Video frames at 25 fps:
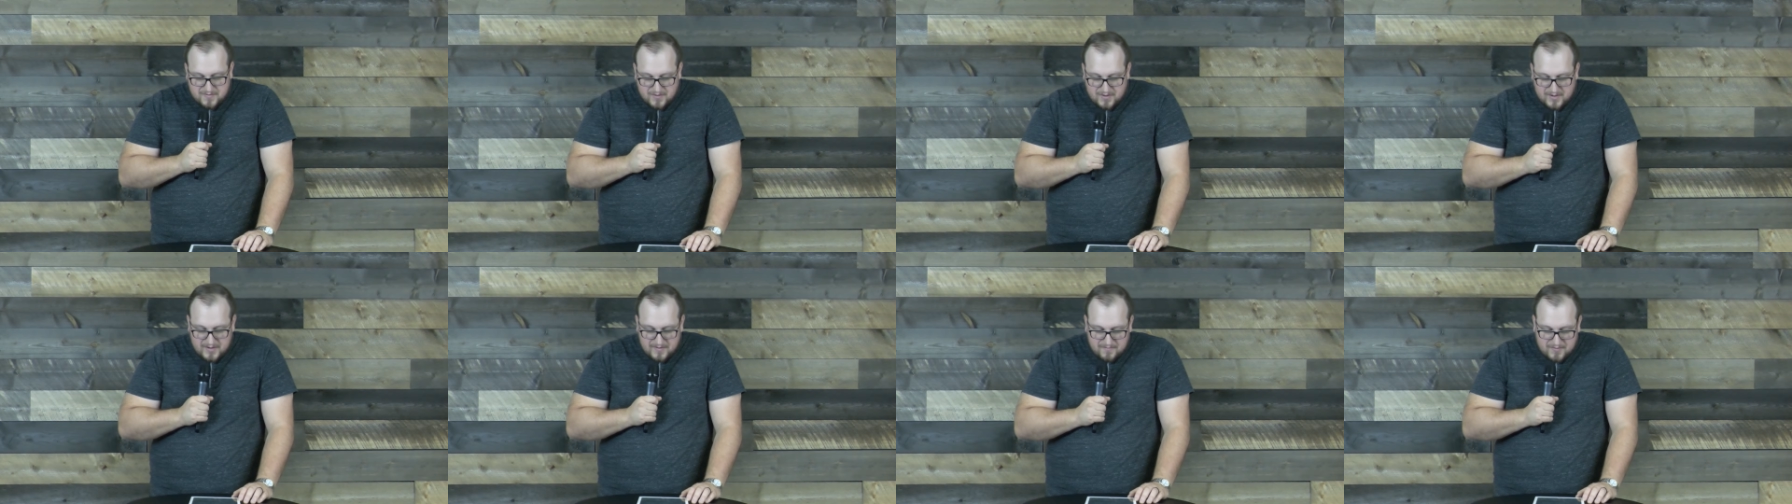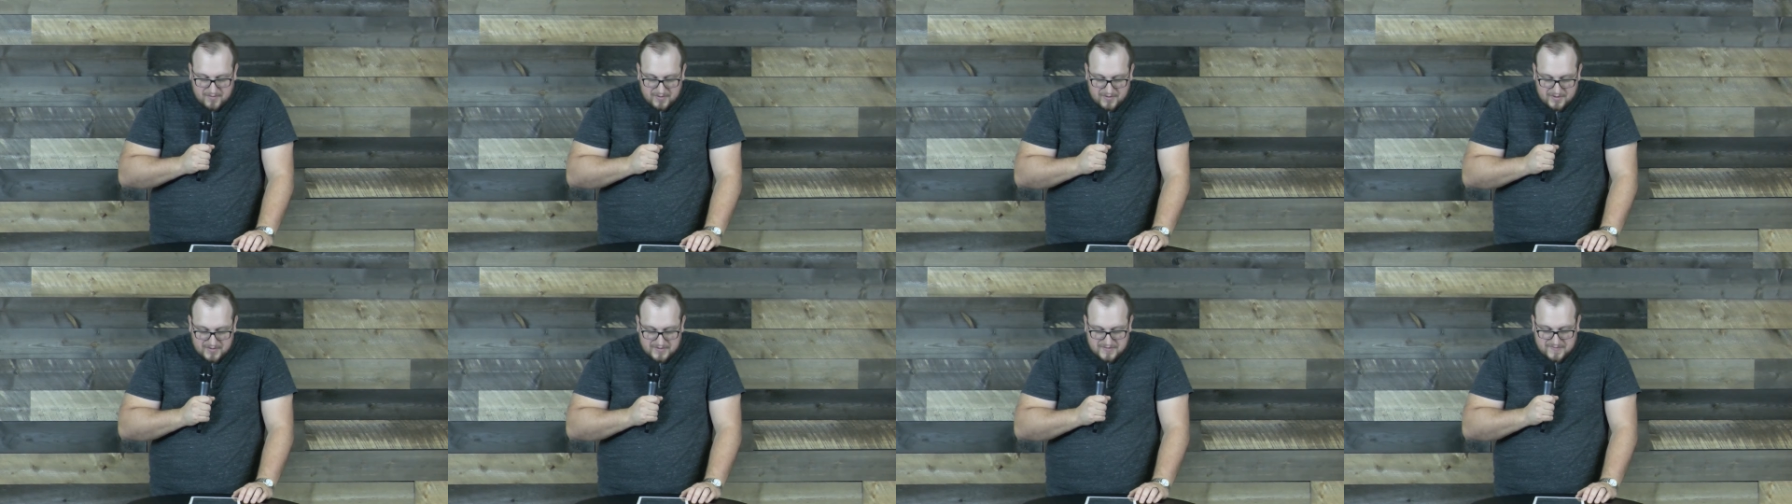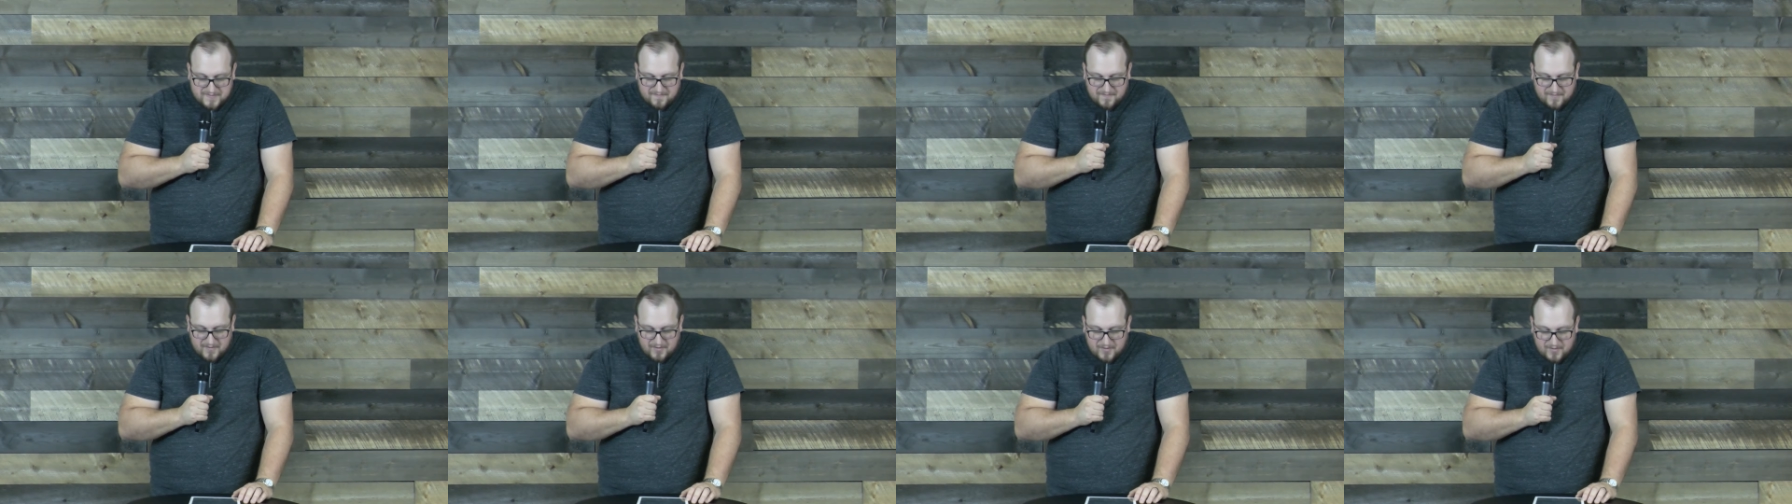we're to produce
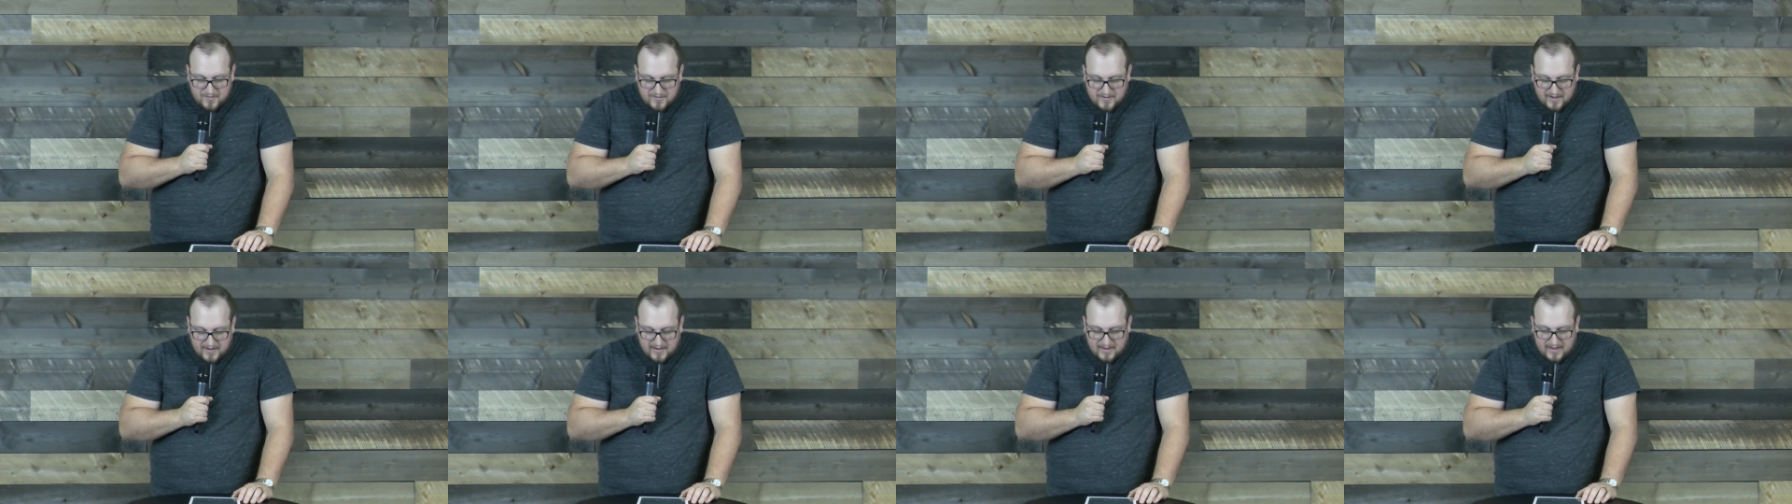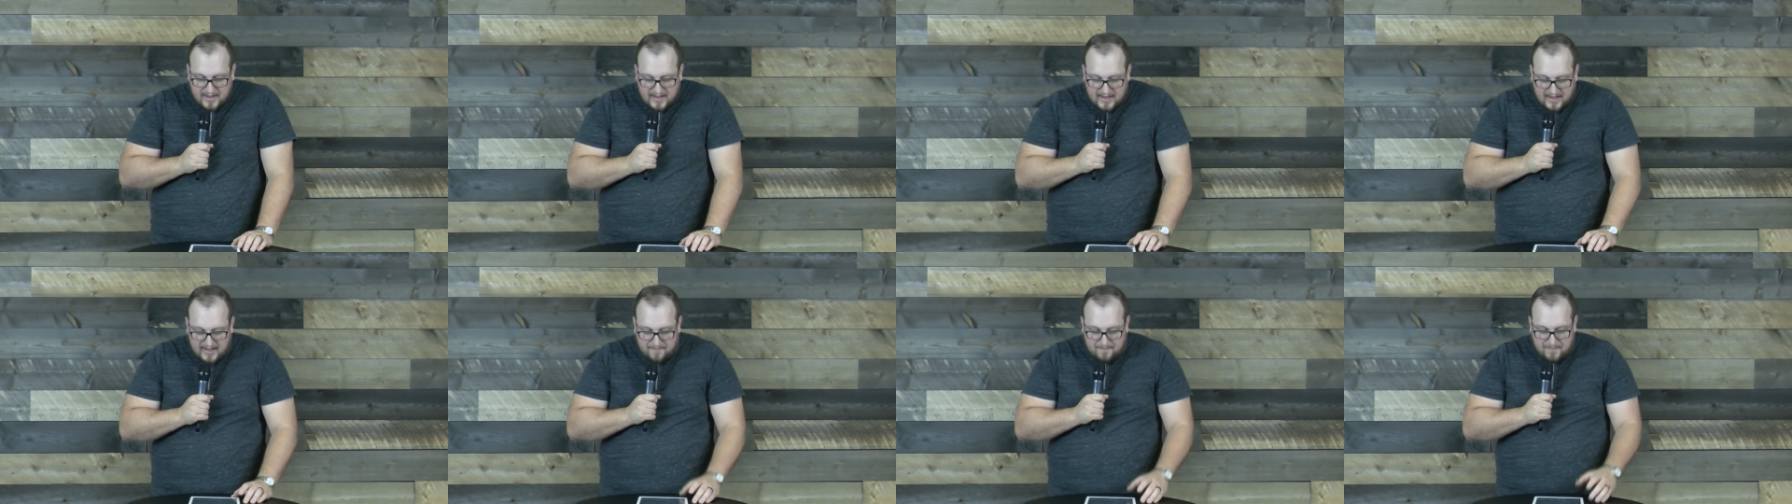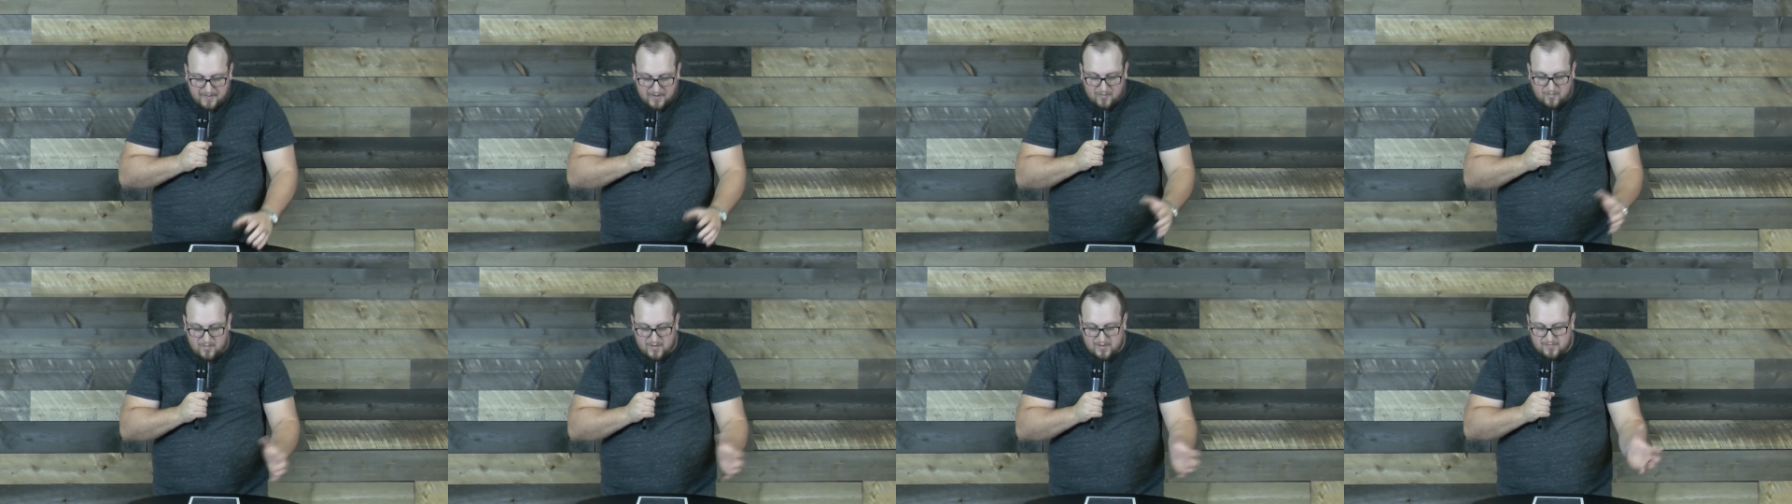fruit in
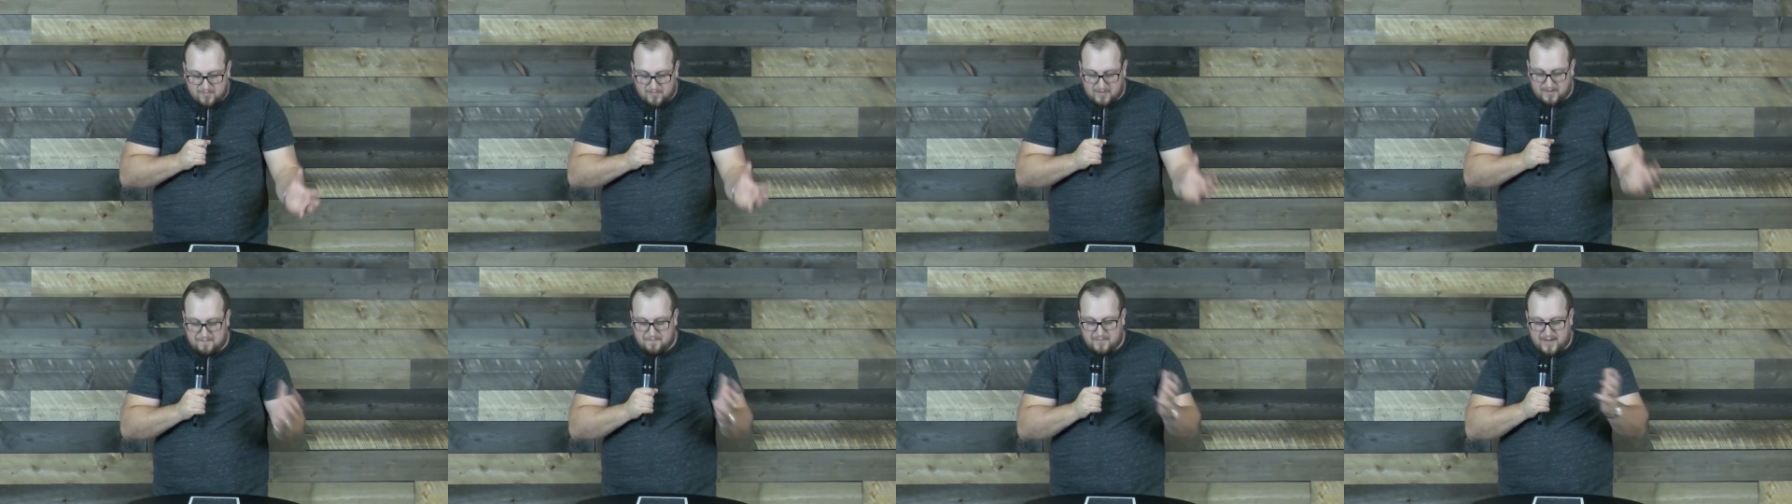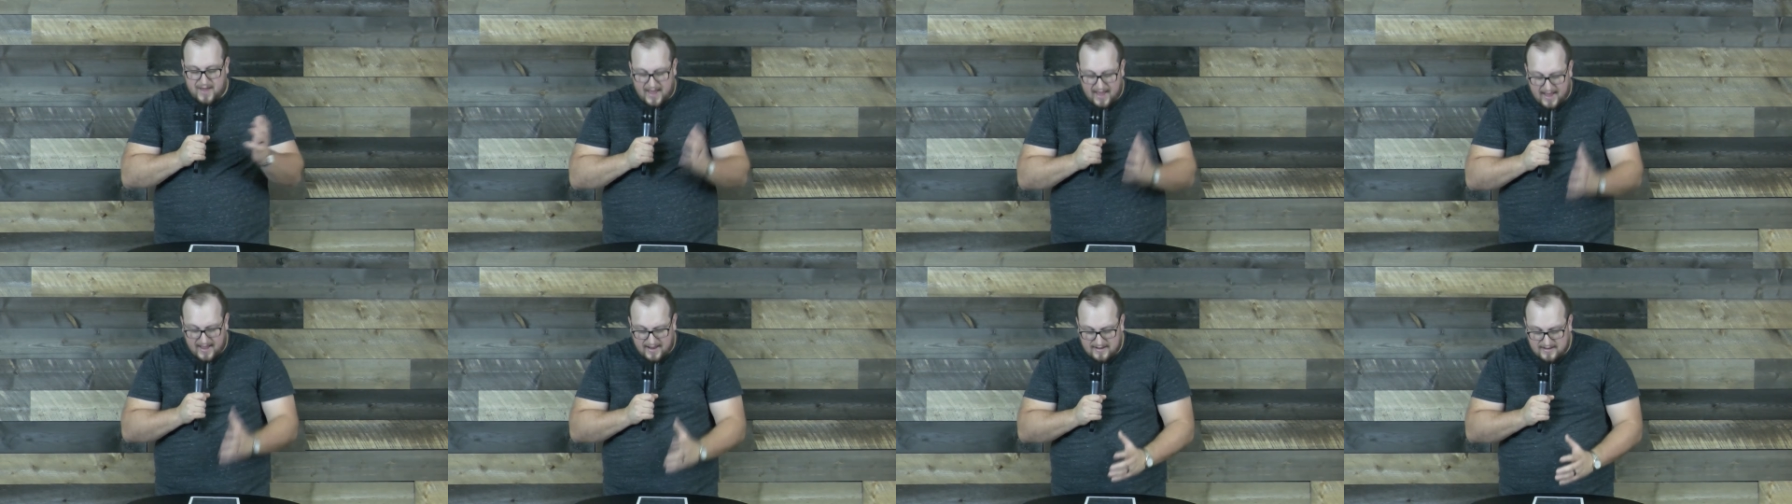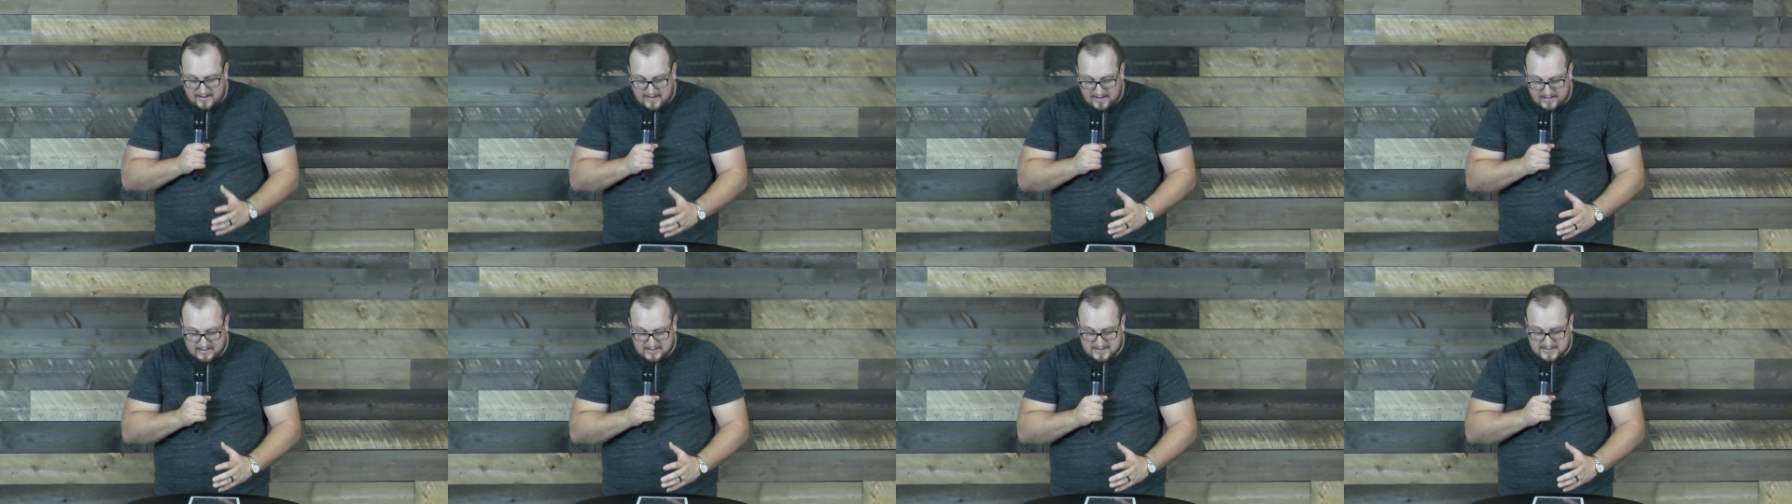keeping with
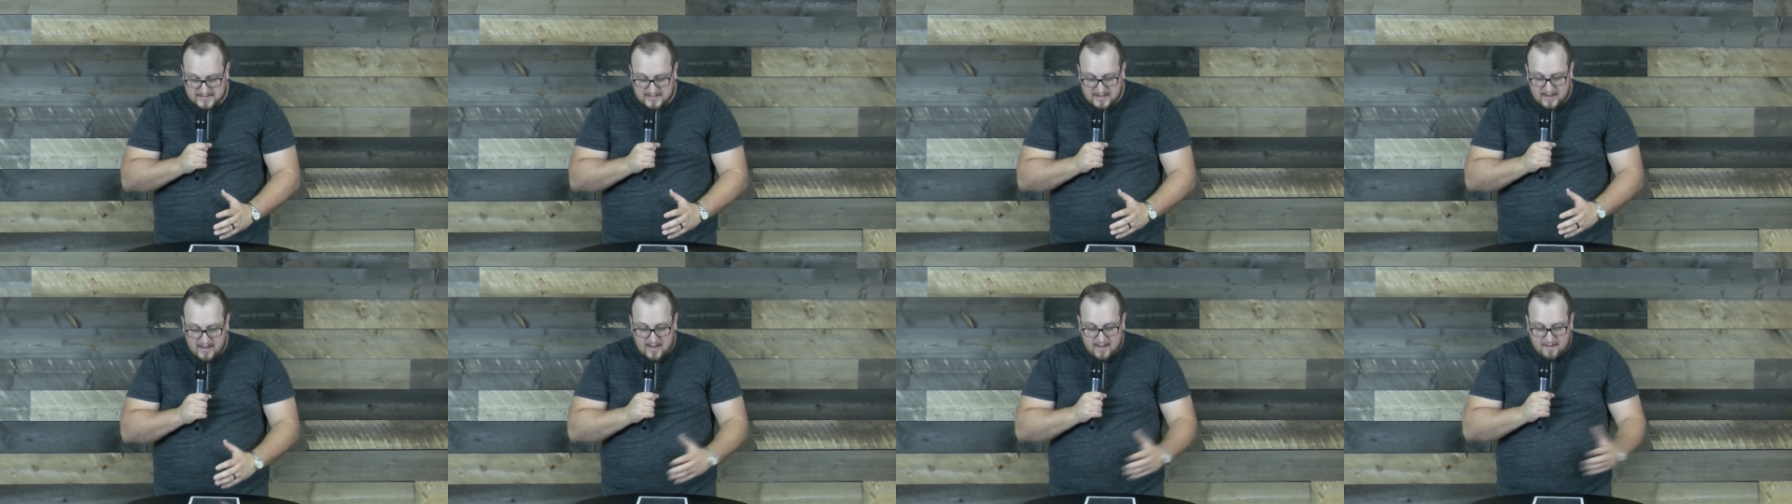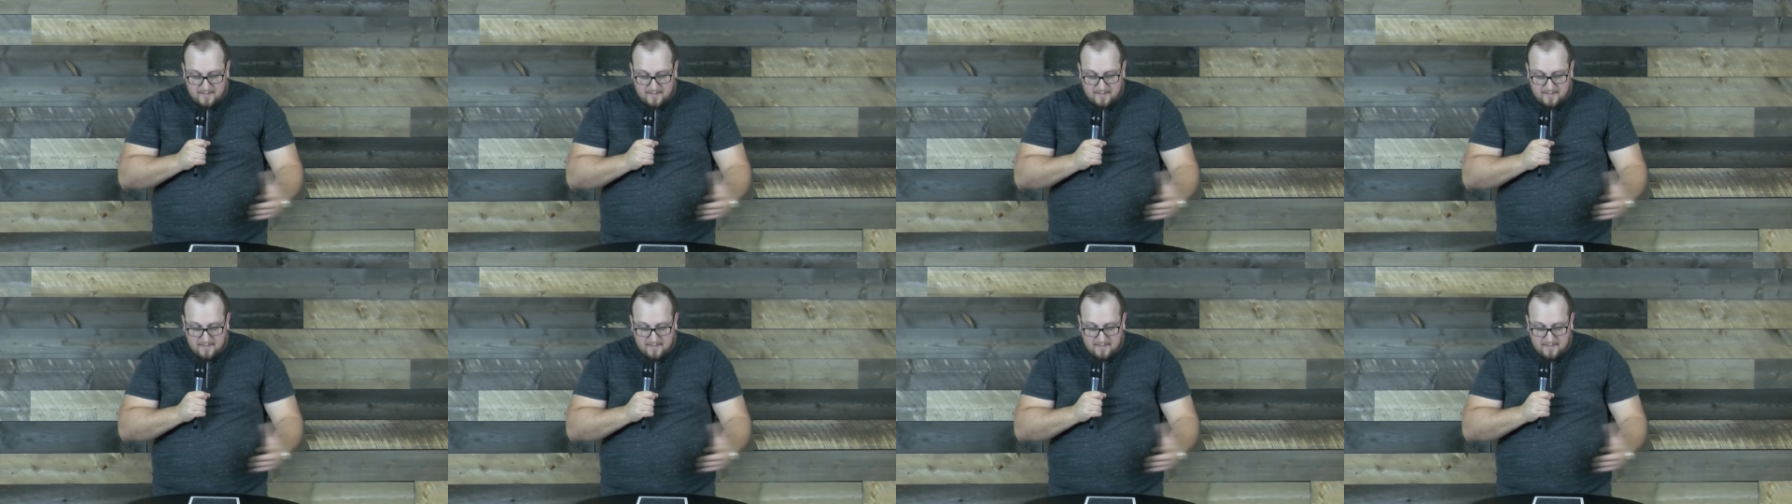repentance.